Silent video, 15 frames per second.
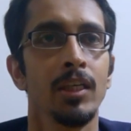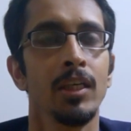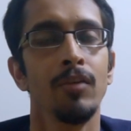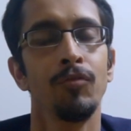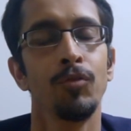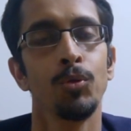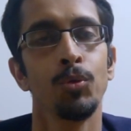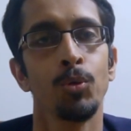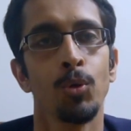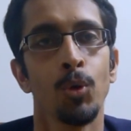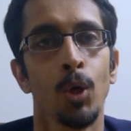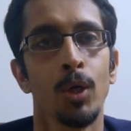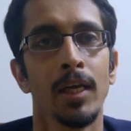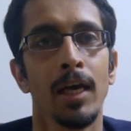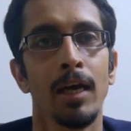you do not
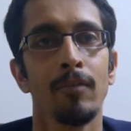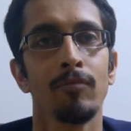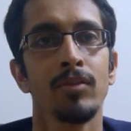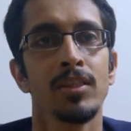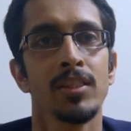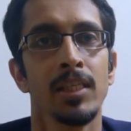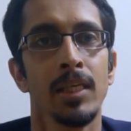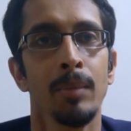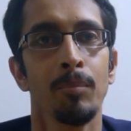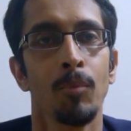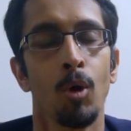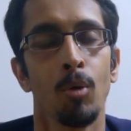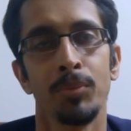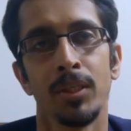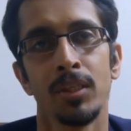have the same
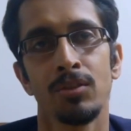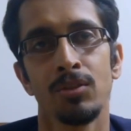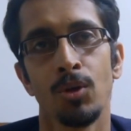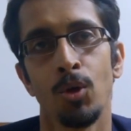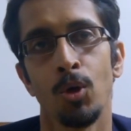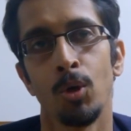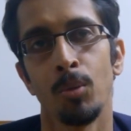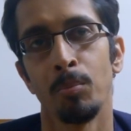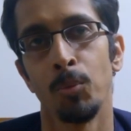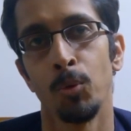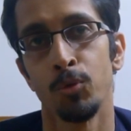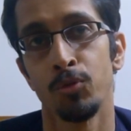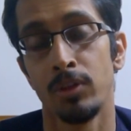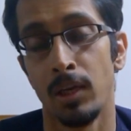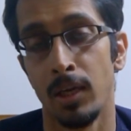objects on both
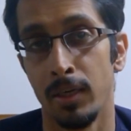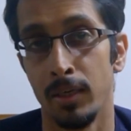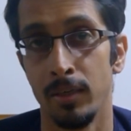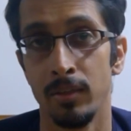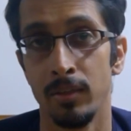slides.